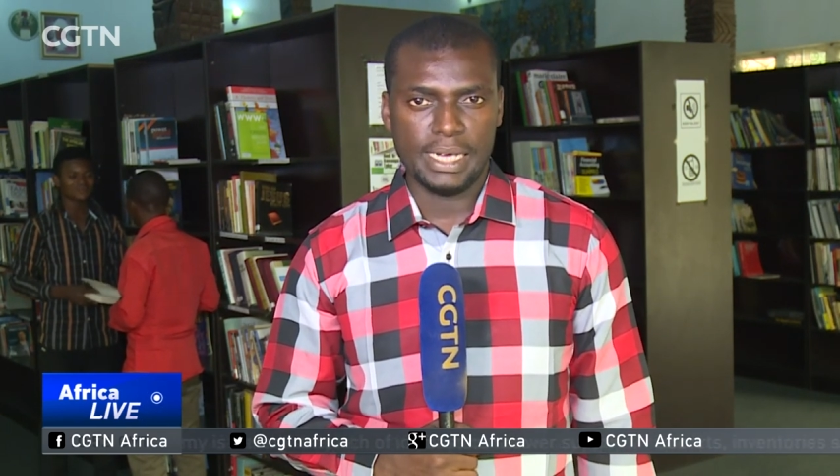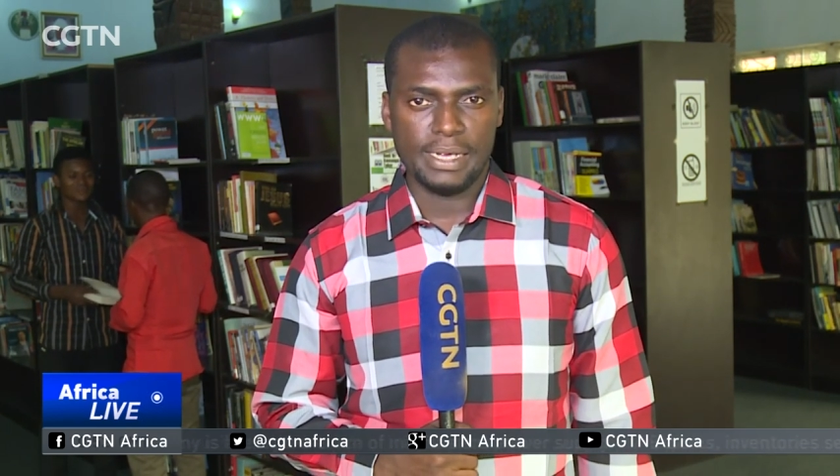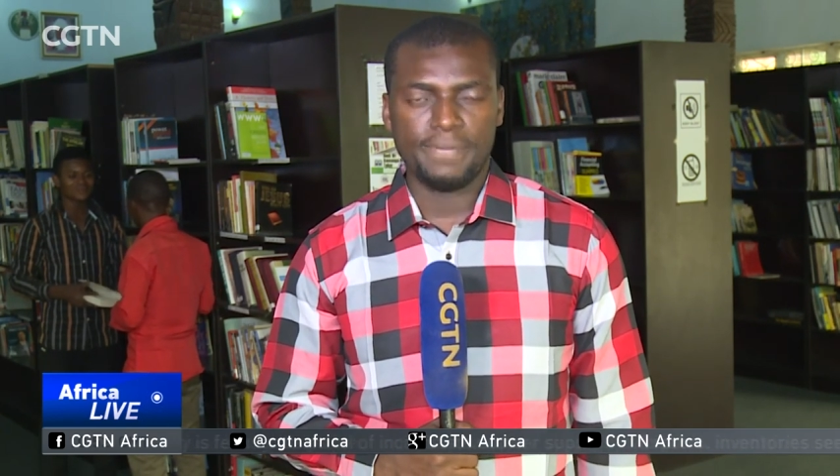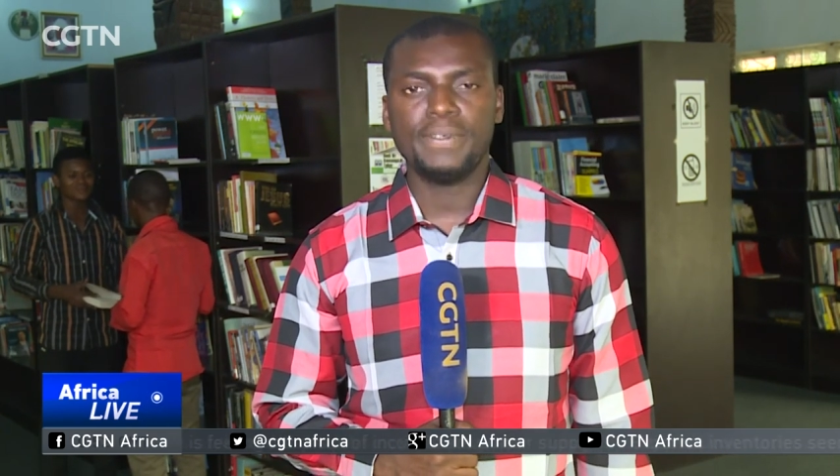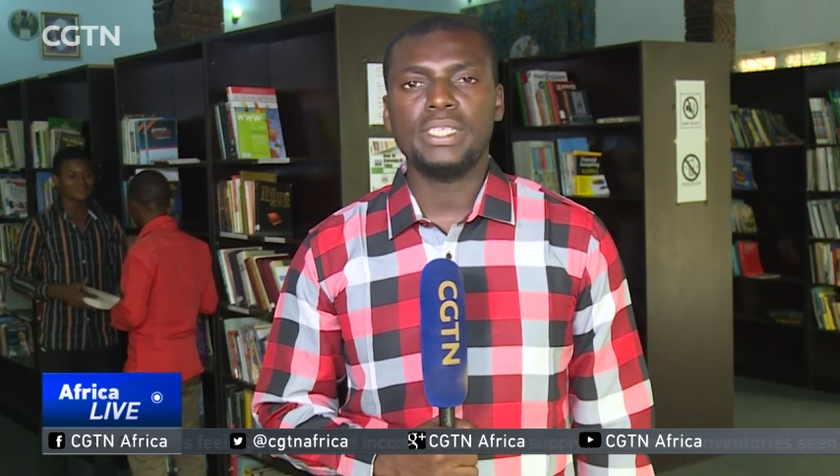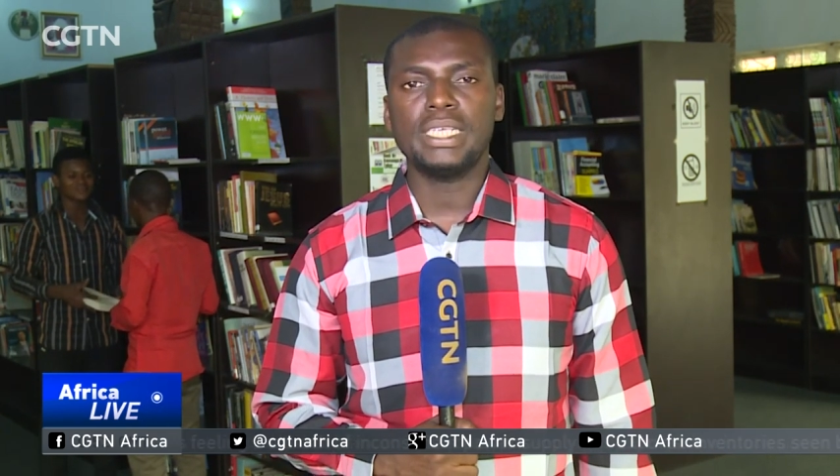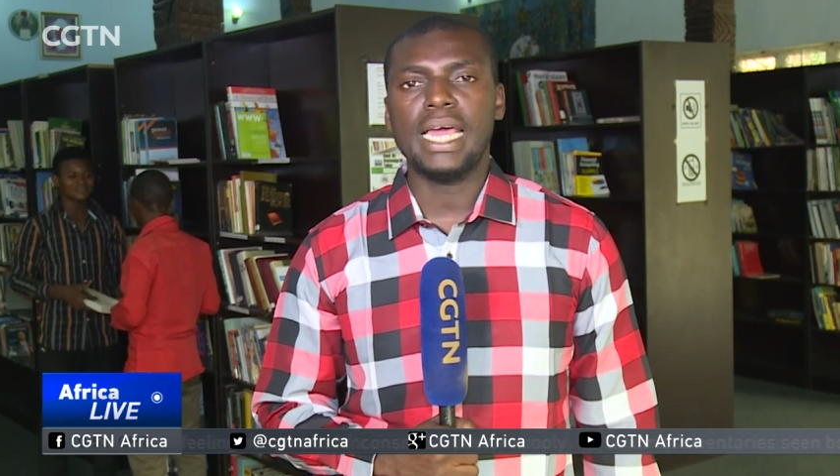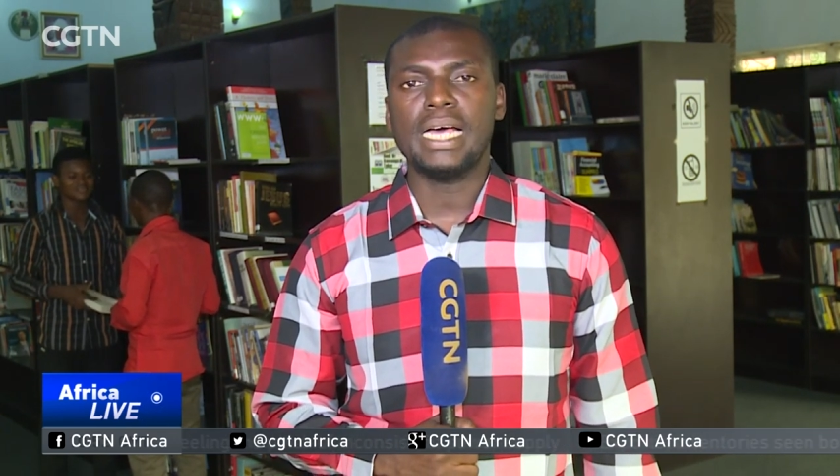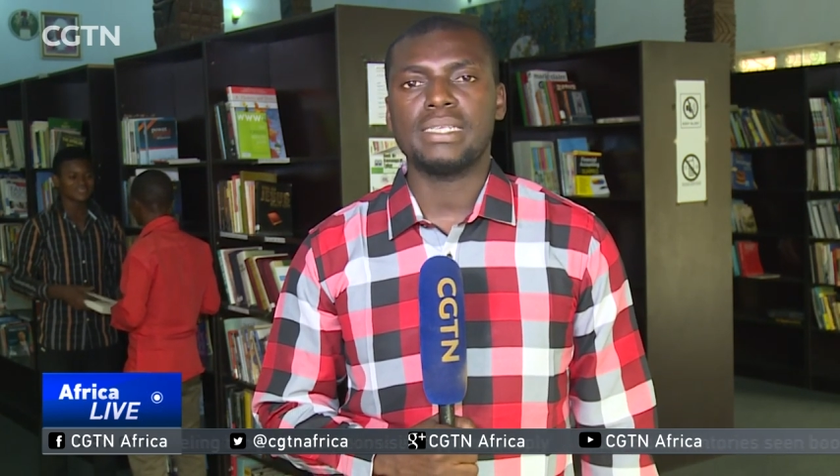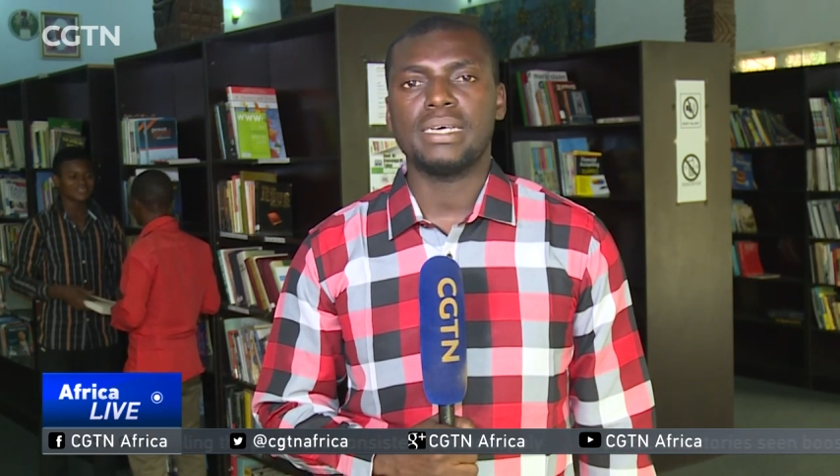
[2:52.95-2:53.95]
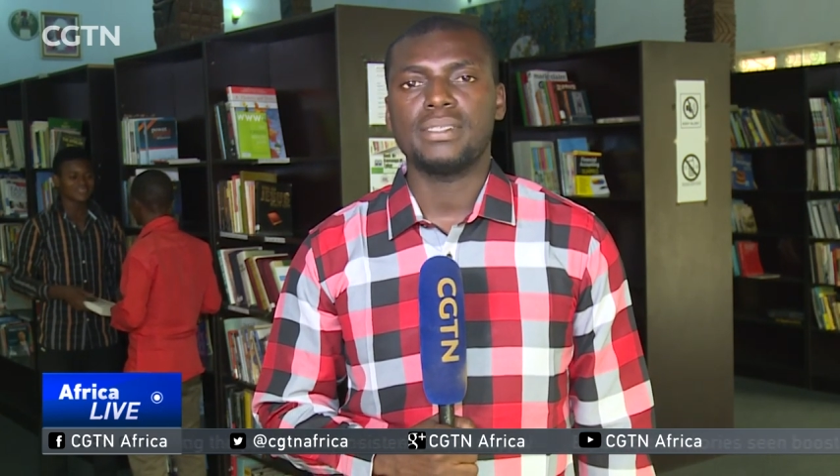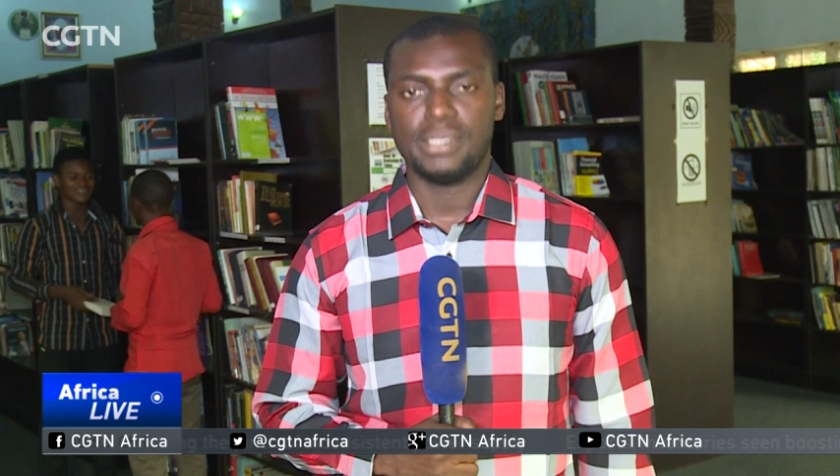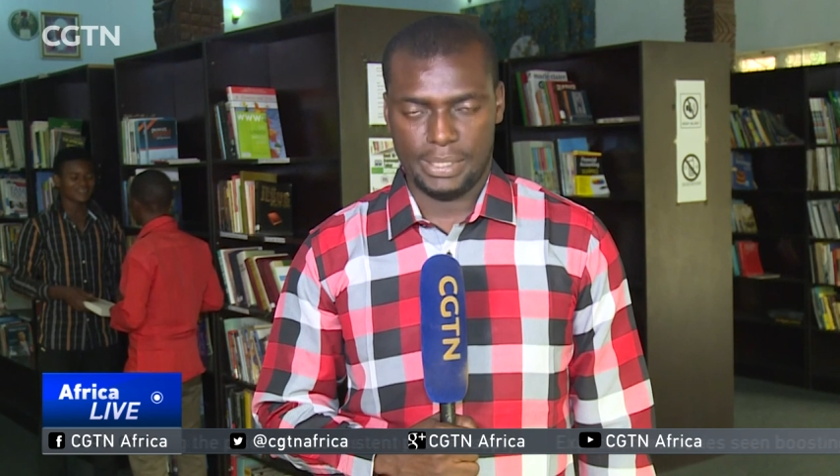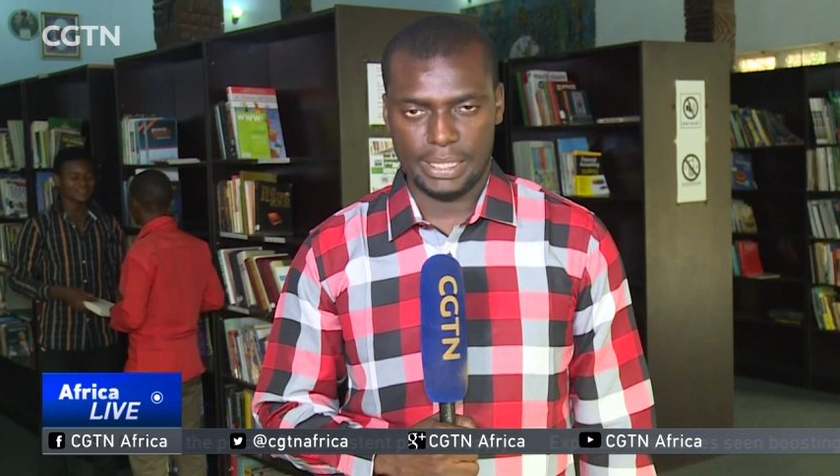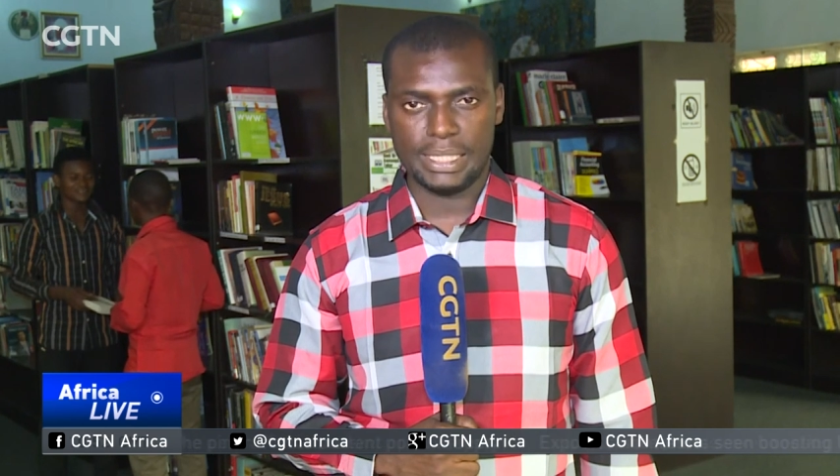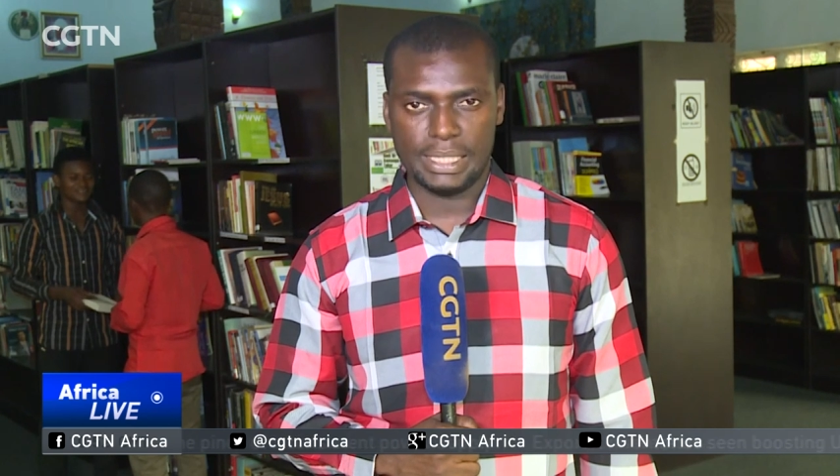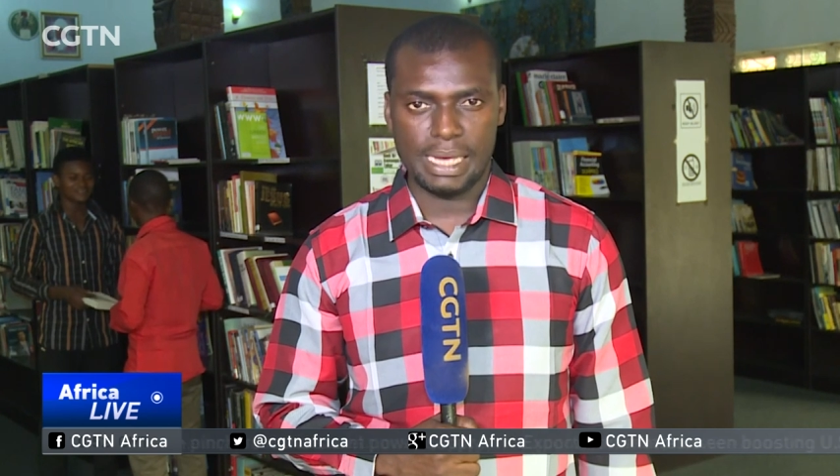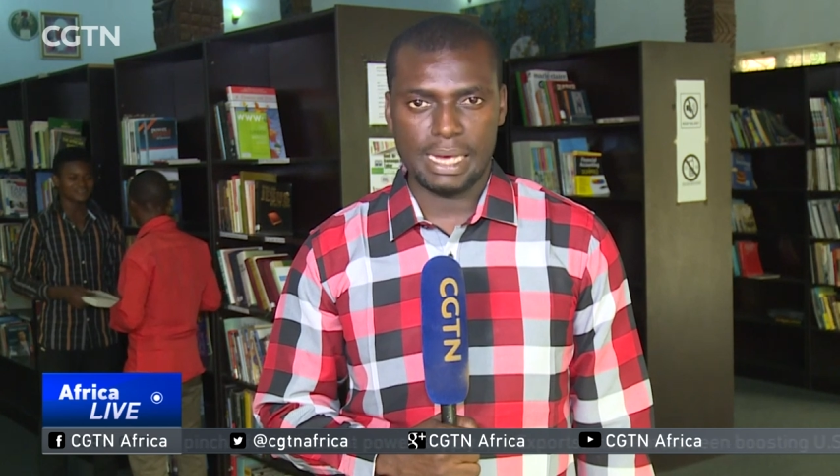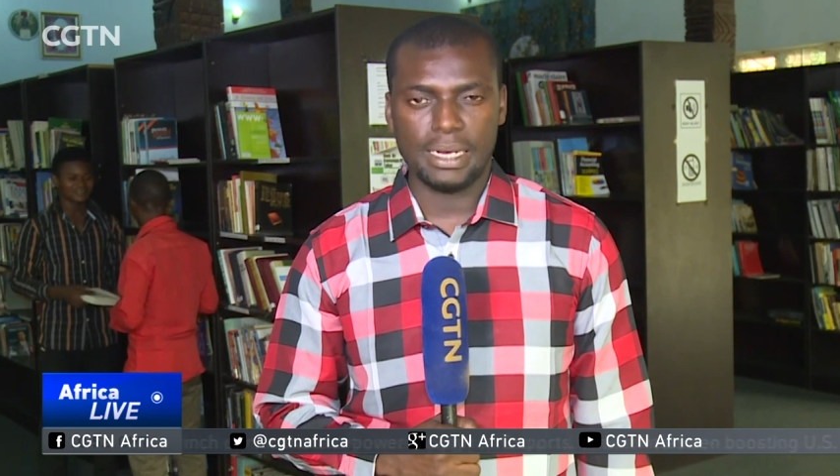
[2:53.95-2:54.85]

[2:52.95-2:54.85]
Phil Ihaza, CGTN